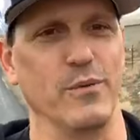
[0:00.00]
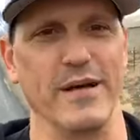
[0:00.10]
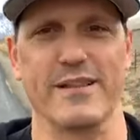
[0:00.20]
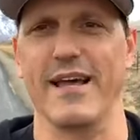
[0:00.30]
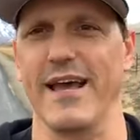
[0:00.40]

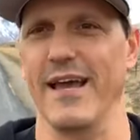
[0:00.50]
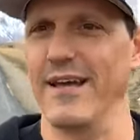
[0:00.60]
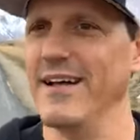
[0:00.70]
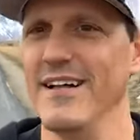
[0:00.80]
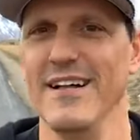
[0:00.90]
with
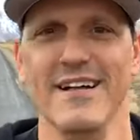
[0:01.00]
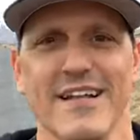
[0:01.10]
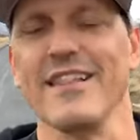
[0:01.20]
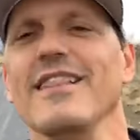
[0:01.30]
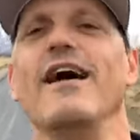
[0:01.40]
a
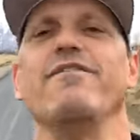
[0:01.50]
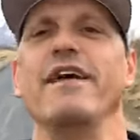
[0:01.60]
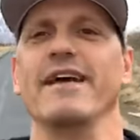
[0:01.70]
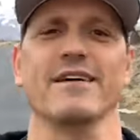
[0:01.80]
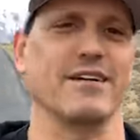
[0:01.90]

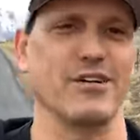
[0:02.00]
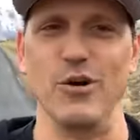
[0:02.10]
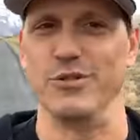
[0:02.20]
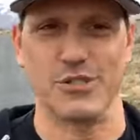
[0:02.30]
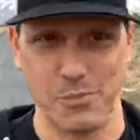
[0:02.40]
loving
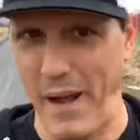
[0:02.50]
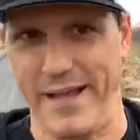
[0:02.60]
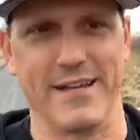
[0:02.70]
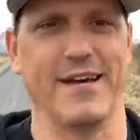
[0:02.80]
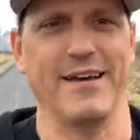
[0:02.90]
golden
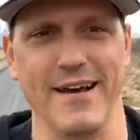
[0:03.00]
spike.